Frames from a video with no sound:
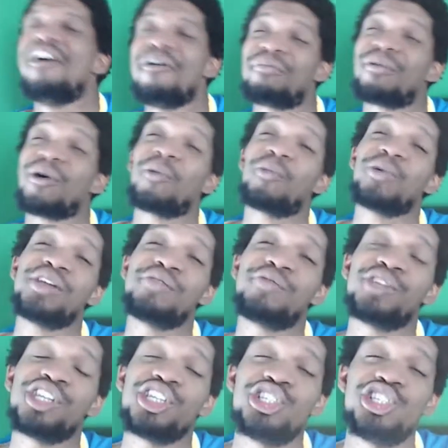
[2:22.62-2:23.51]
Bro,
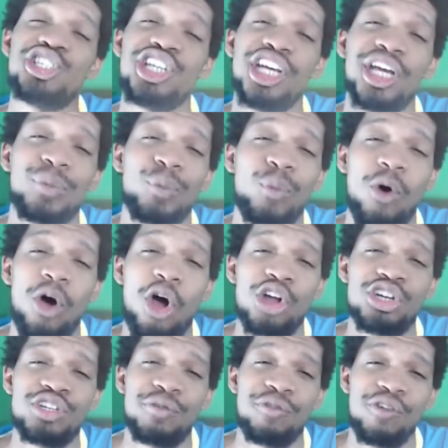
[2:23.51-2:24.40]
we've legit
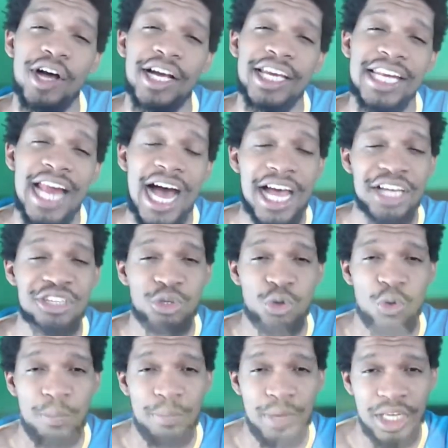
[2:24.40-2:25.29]
watched fucking high
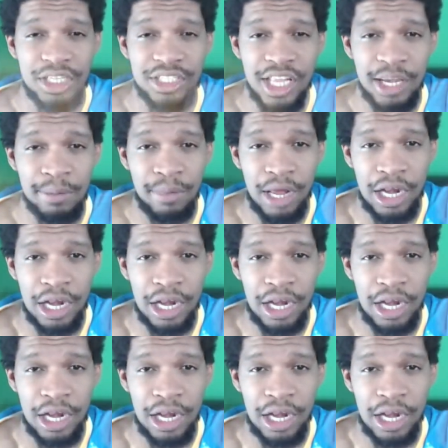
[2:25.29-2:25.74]
school mixtape